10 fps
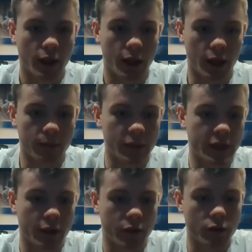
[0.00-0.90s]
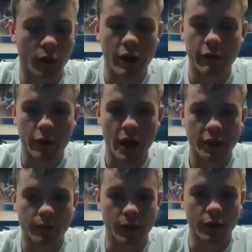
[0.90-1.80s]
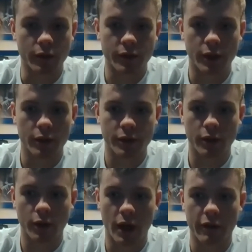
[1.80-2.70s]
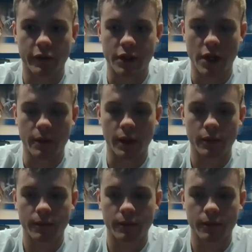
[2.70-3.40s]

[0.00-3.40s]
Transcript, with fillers: Um, he's going to do whatever you ask him to do. So, so look out for J B.